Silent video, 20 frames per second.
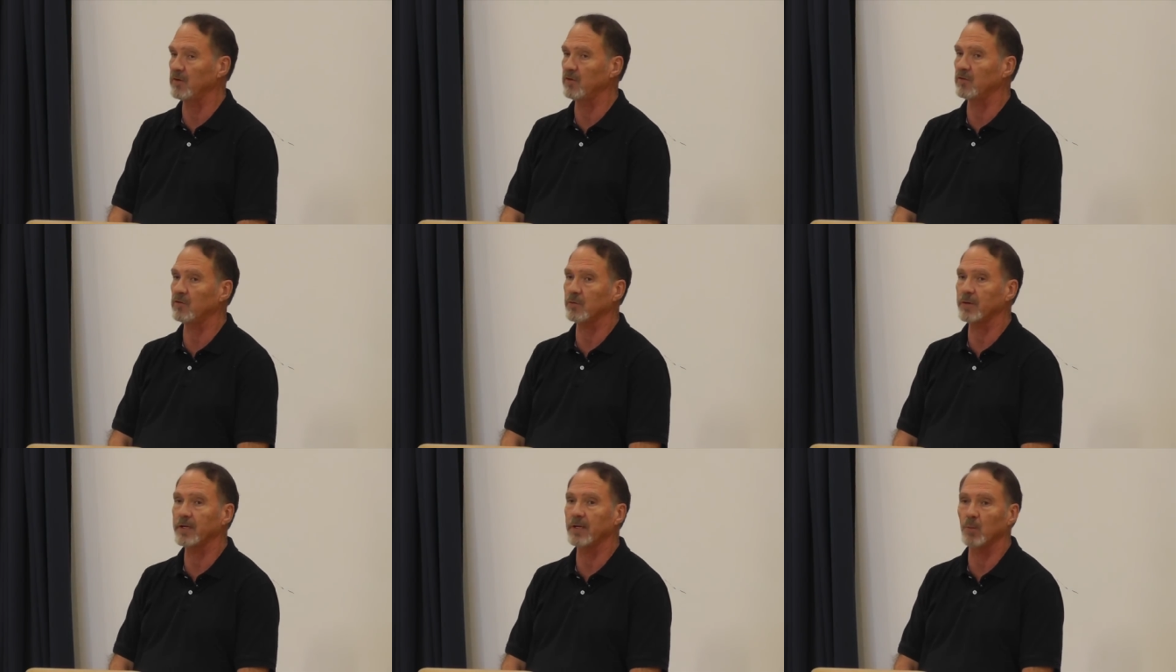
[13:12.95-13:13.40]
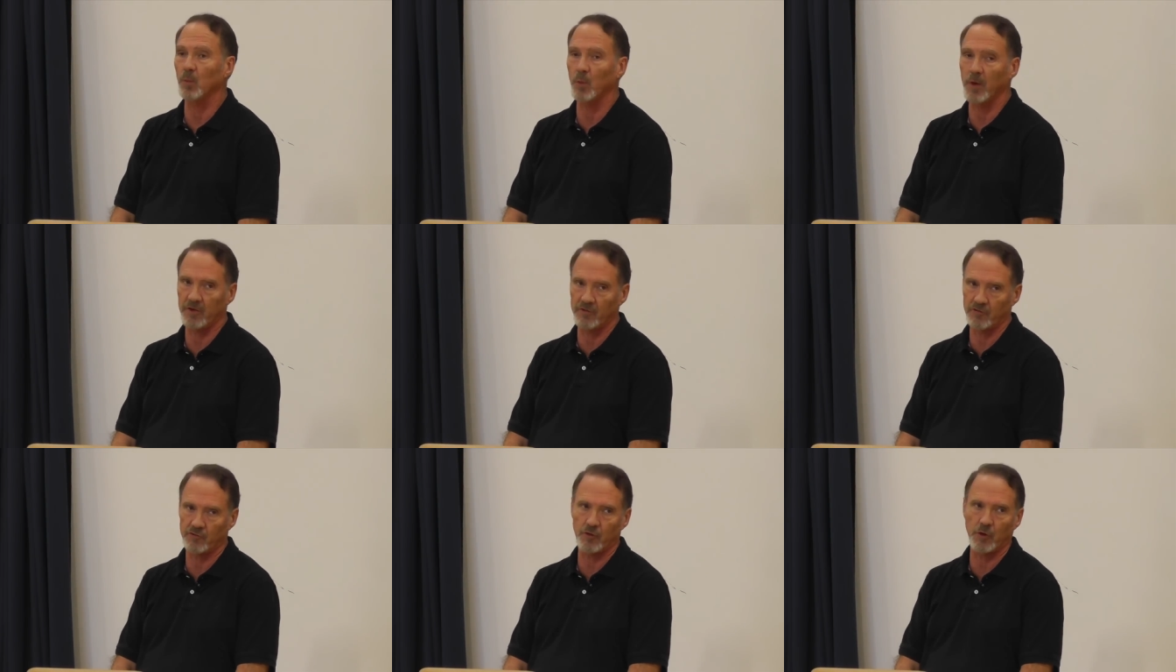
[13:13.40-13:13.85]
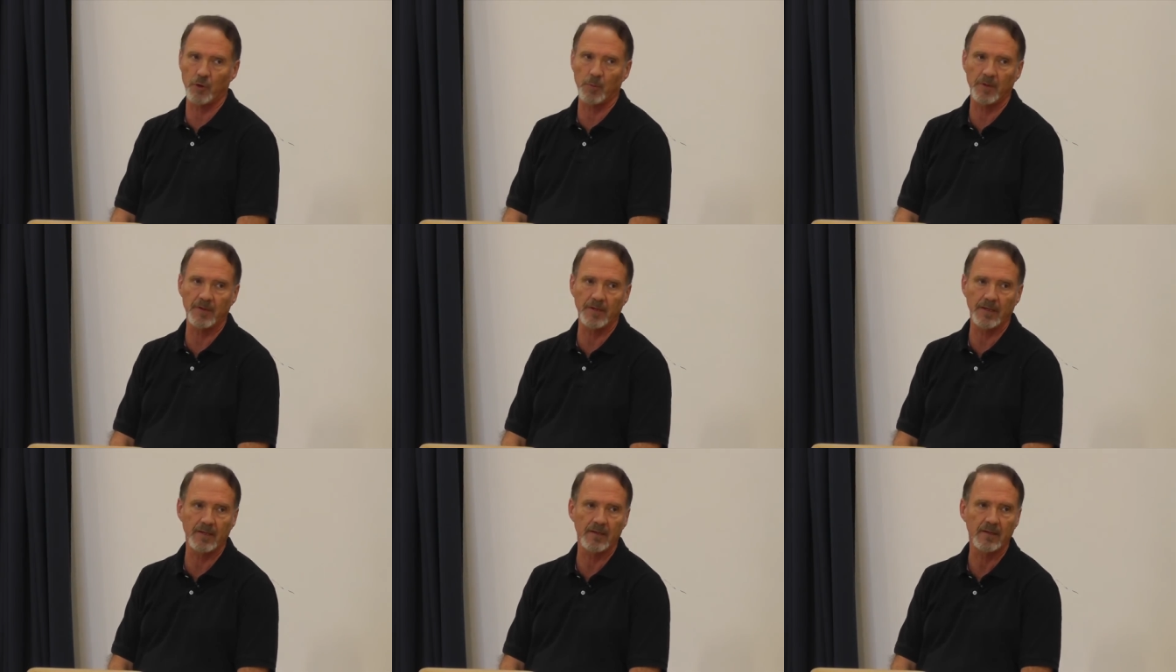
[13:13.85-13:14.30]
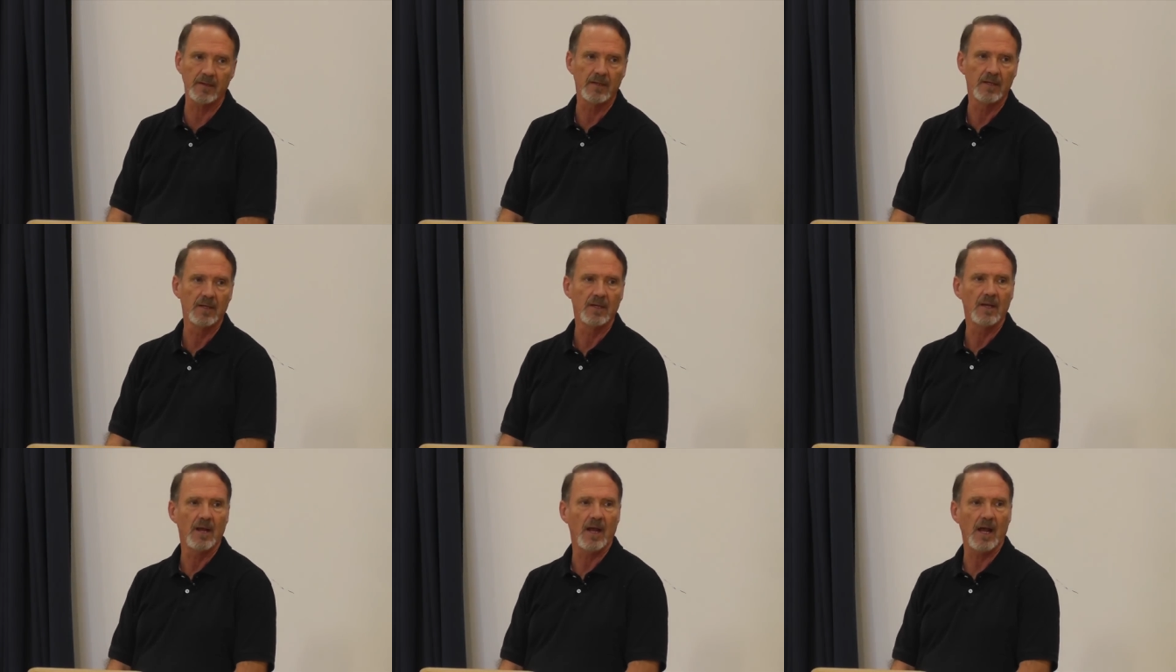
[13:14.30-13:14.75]
ministry in West Germany.
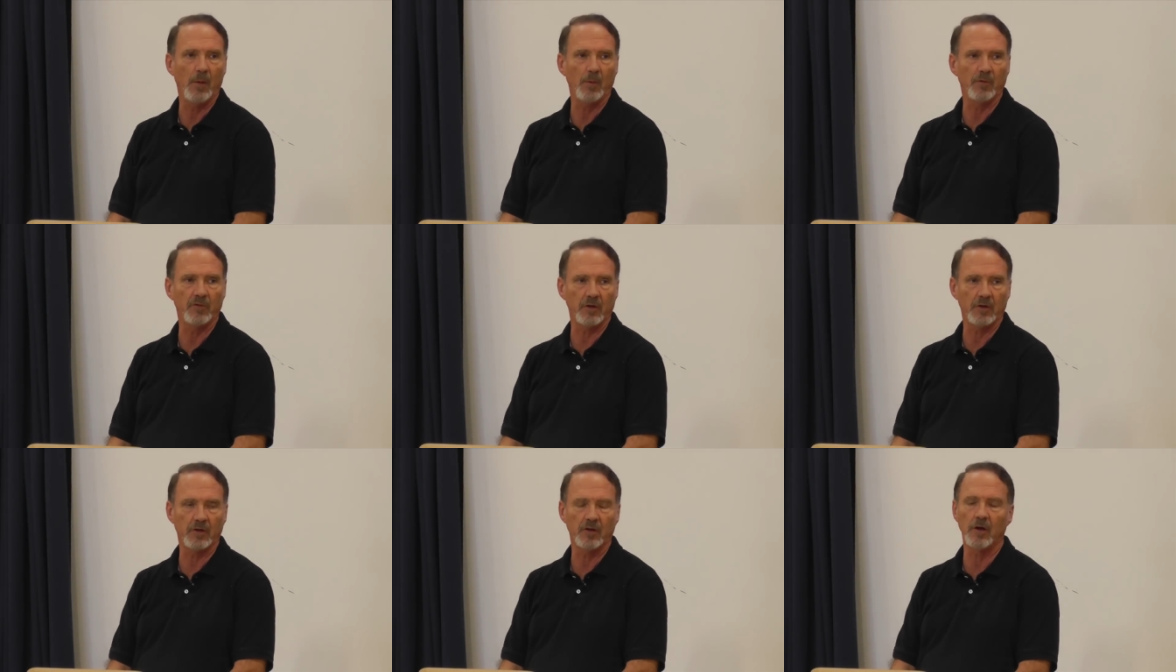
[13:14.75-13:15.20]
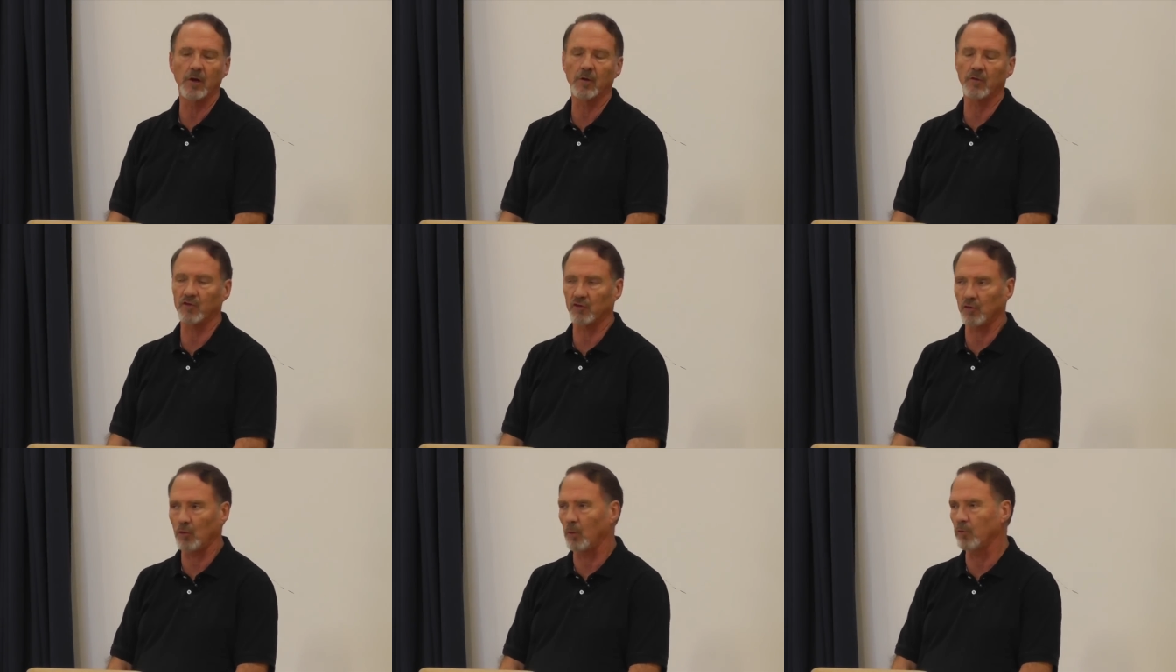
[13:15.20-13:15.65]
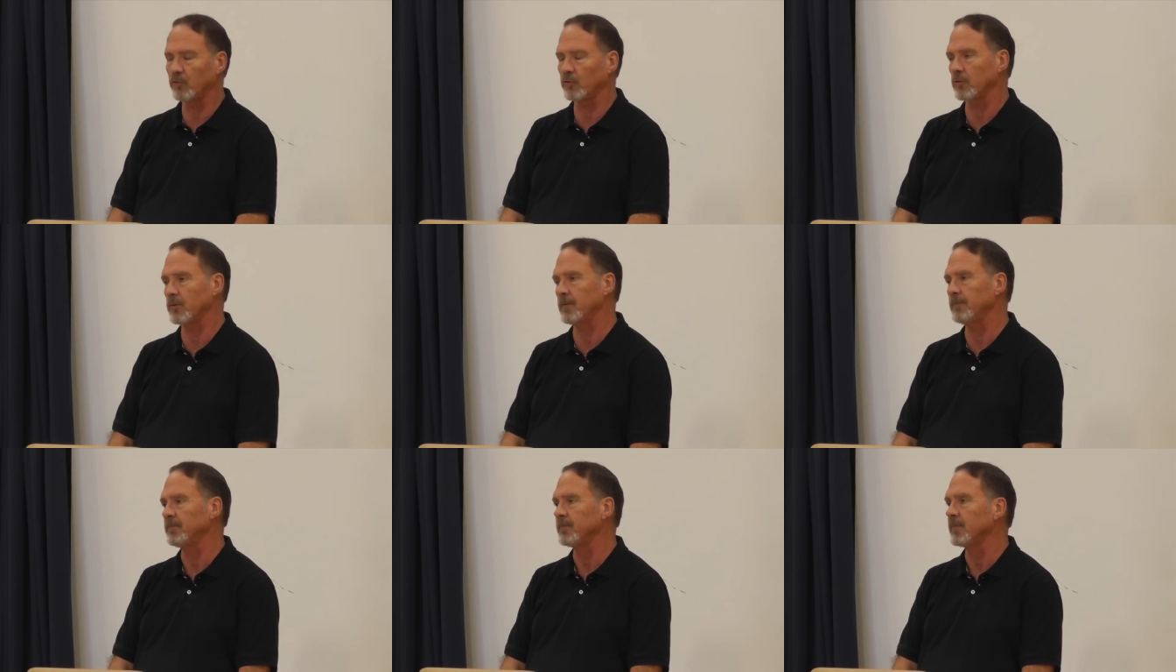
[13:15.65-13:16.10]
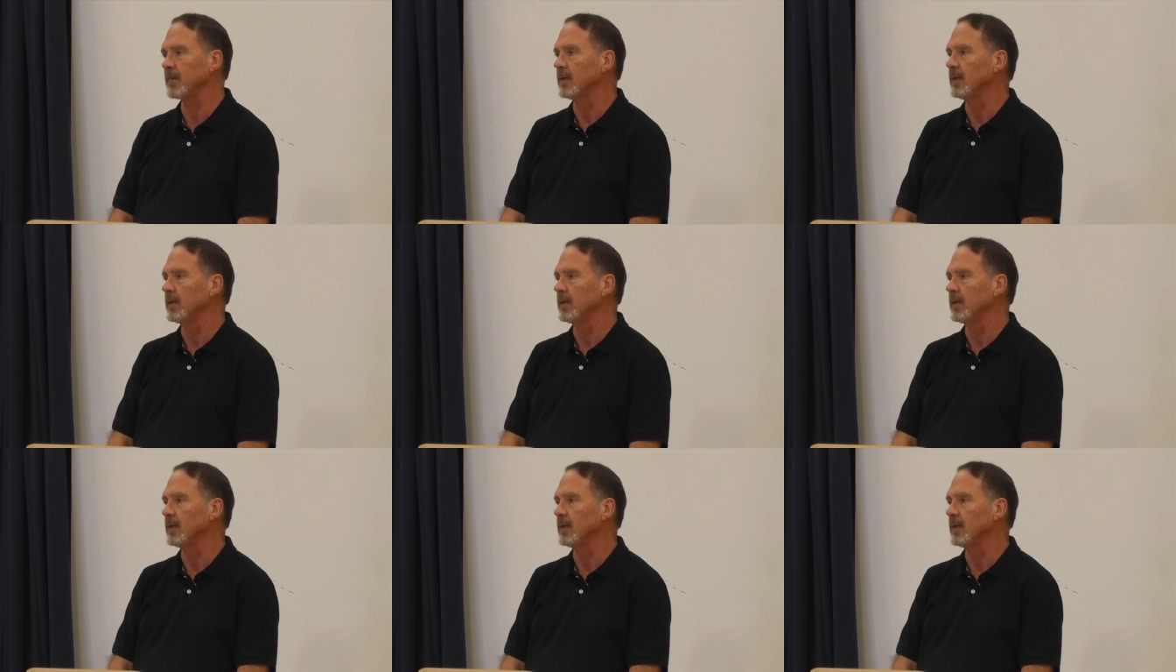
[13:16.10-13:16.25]
I was a young soldier.